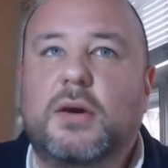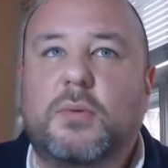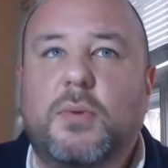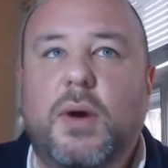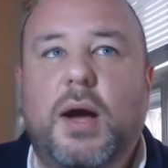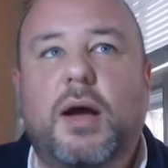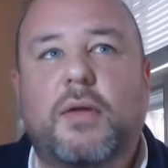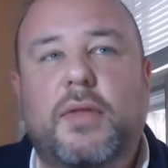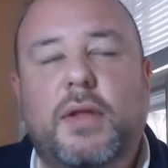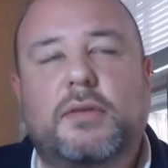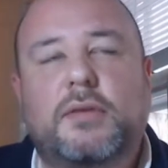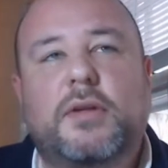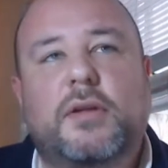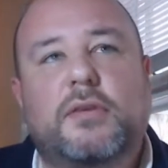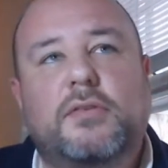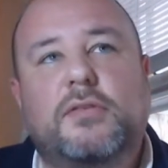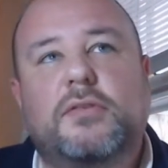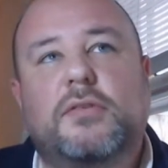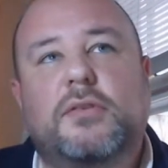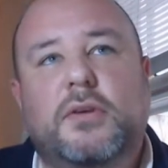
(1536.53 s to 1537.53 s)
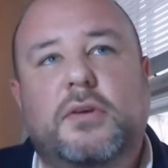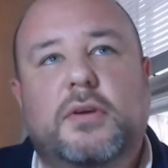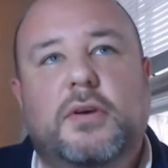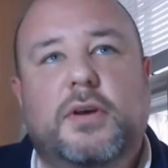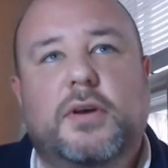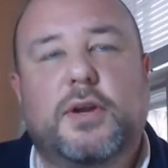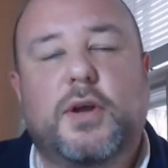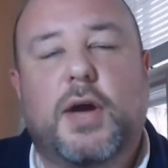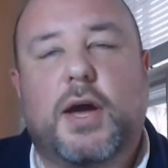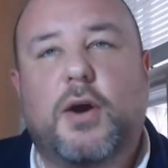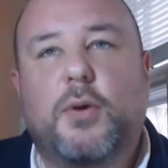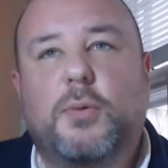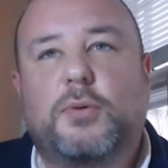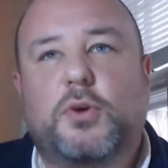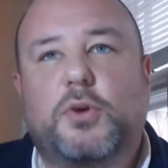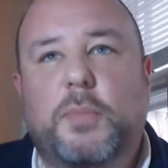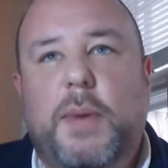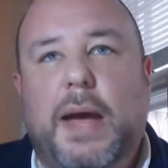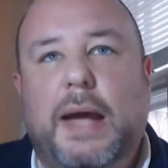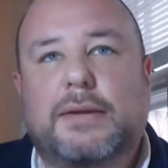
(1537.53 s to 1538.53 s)
Wow, that's, I always
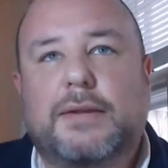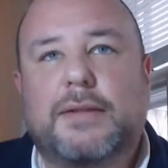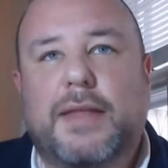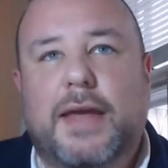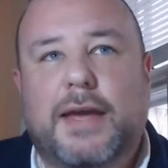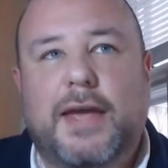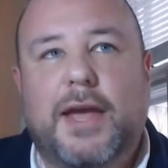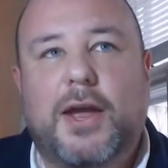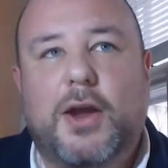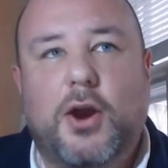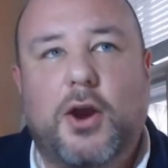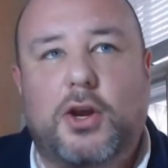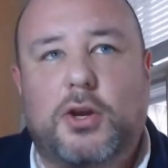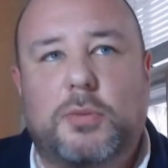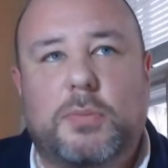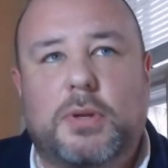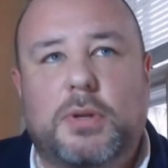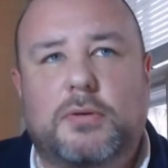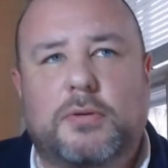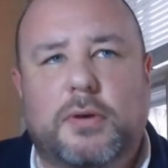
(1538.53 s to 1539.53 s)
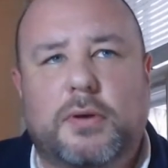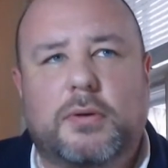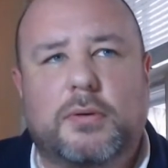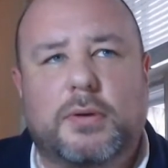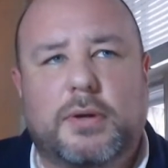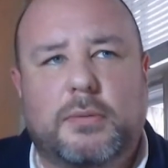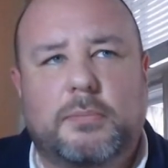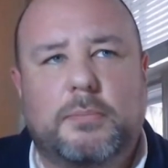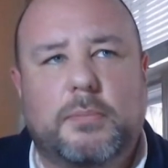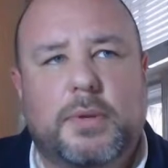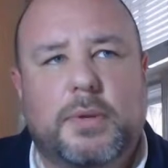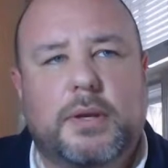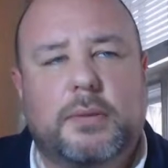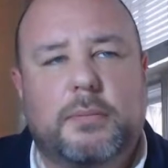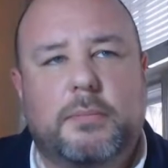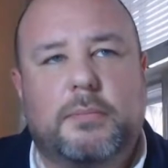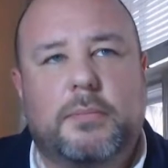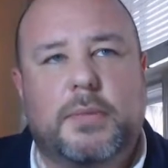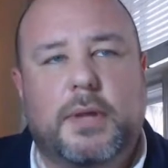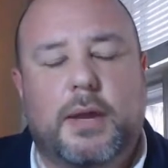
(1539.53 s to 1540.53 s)
go back to that gay argument.
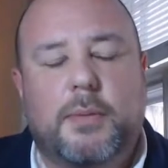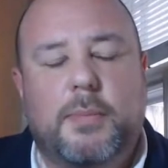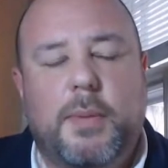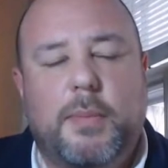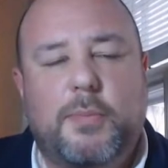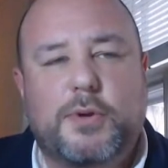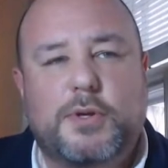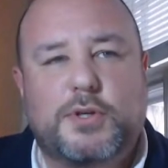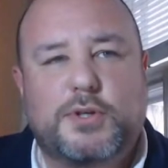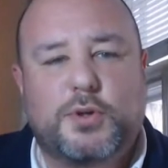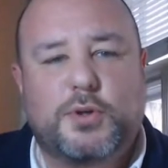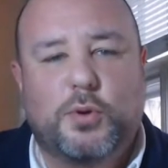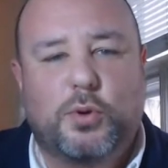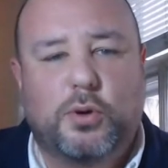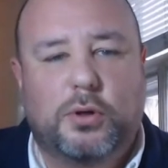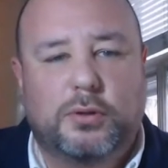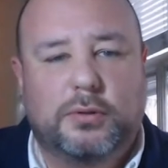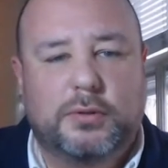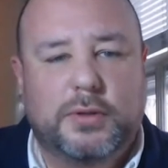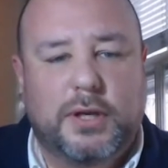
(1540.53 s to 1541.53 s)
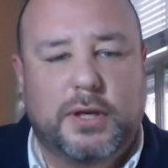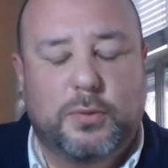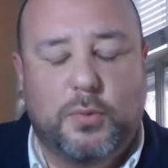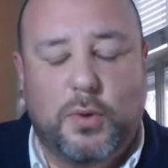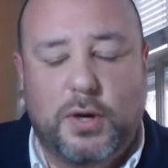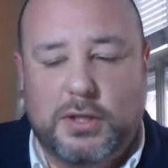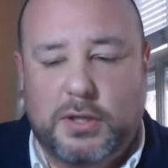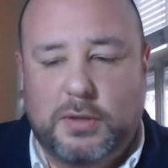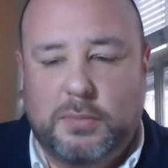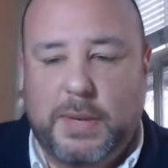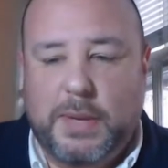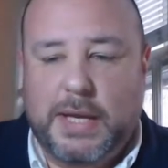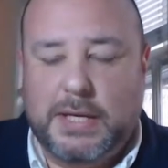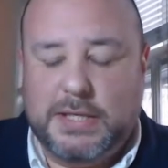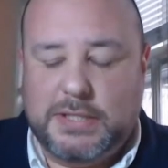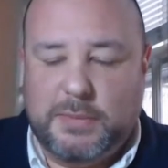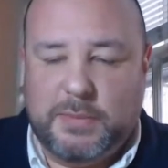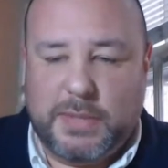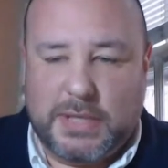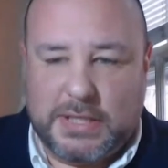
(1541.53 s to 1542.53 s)
I remember in school, in one of the
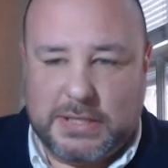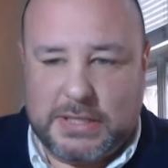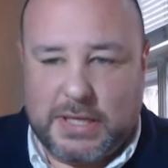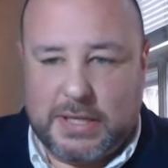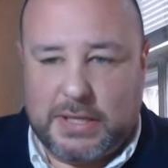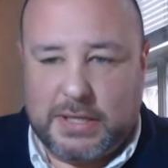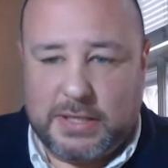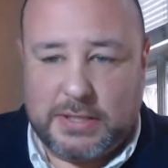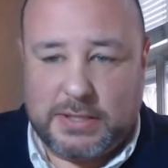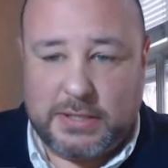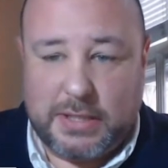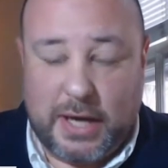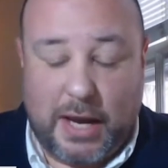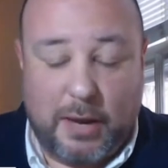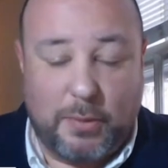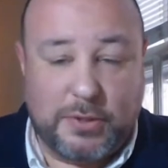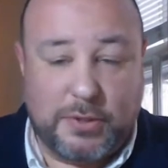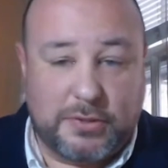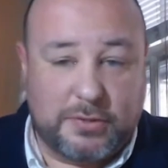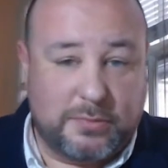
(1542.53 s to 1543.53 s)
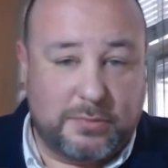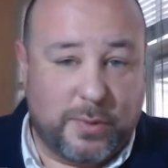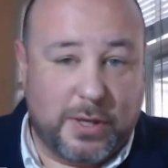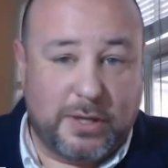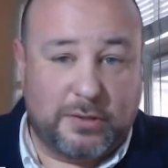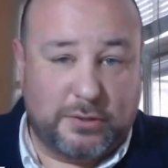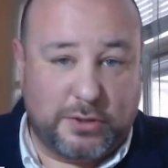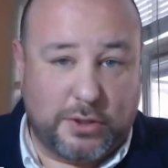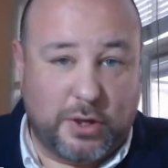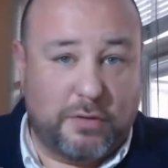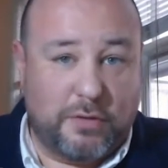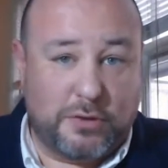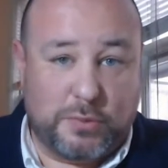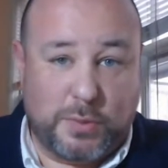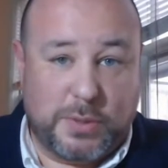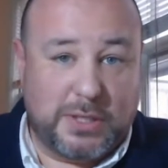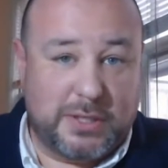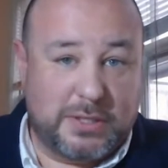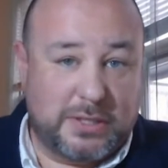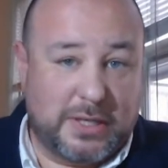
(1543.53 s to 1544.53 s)
debates, somebody said this, and I was raised a Jehovah's
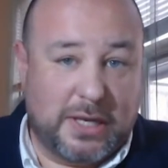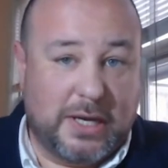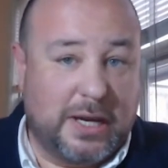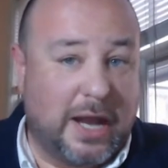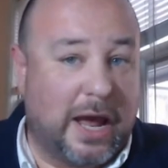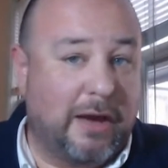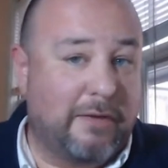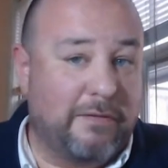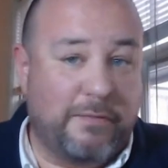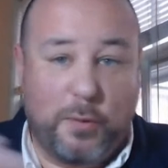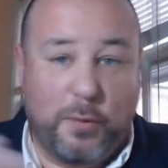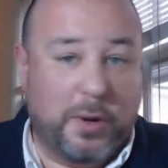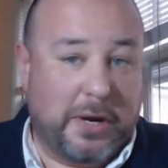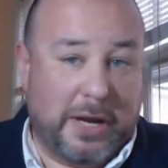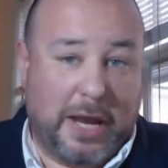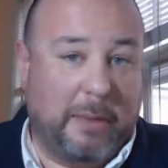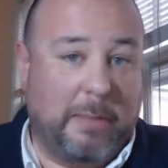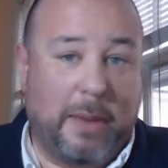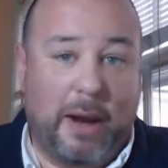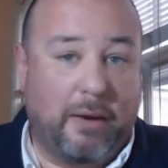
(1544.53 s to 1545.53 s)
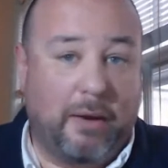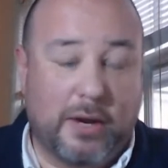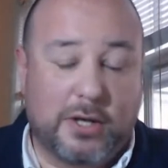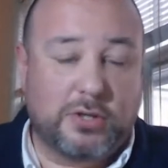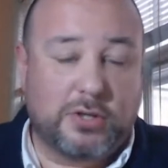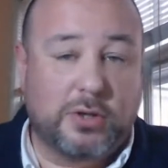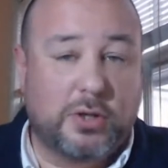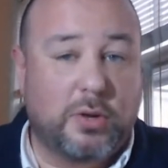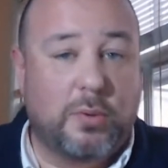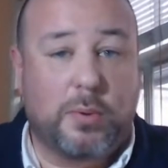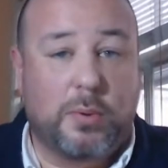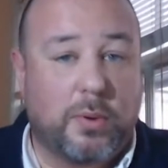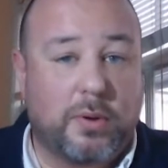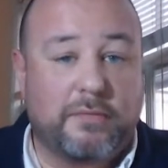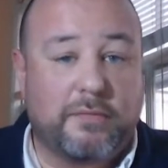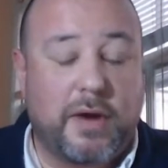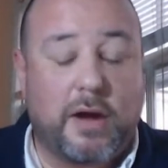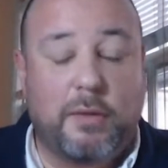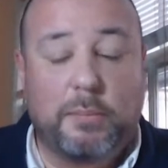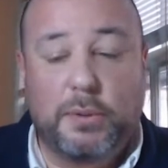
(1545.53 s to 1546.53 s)
Witness and not for gay marriage, although we weren't
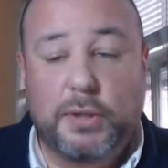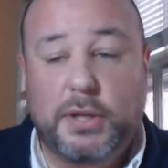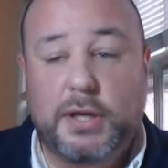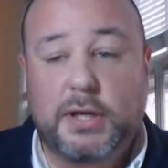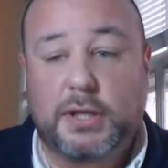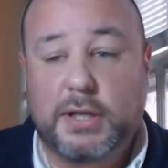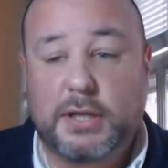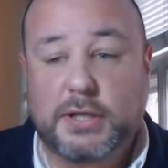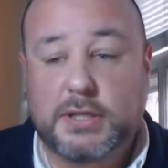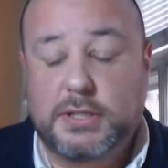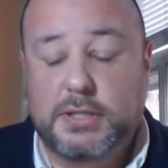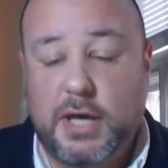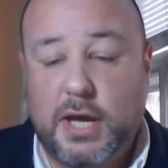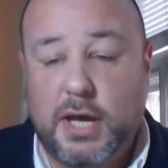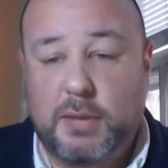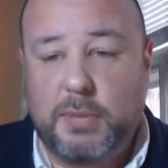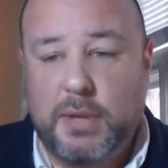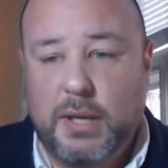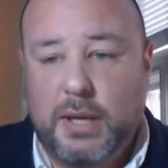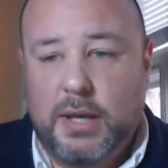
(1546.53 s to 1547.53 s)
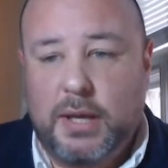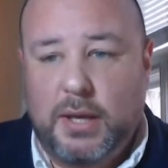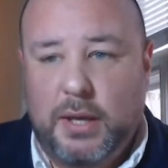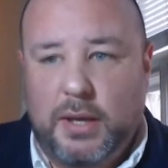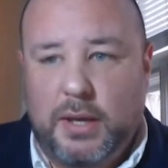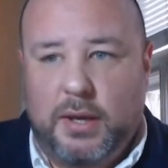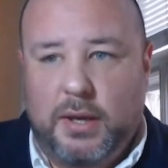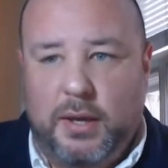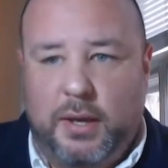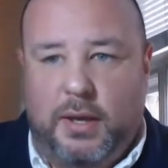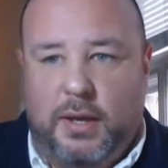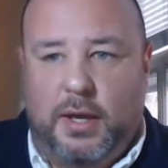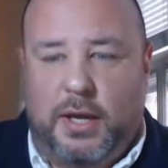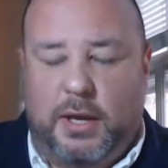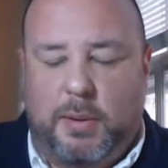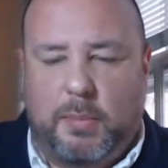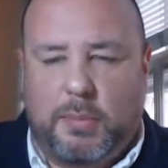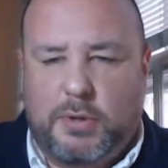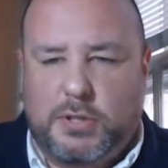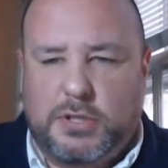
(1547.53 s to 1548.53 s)
involved politically at the time. I
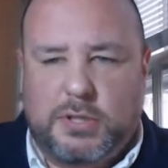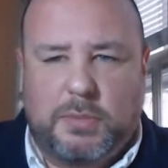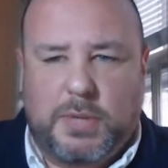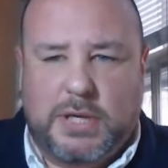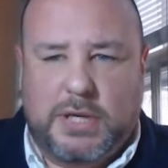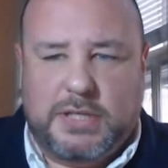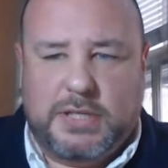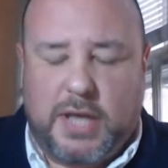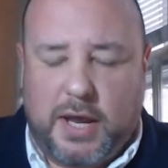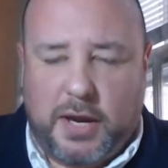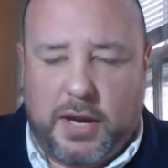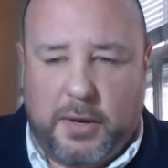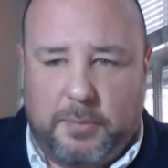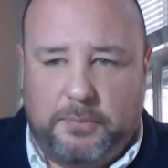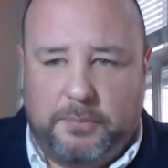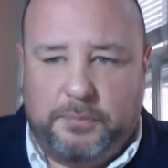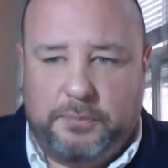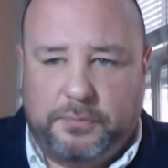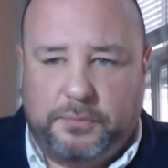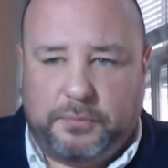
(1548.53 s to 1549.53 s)
remember somebody saying,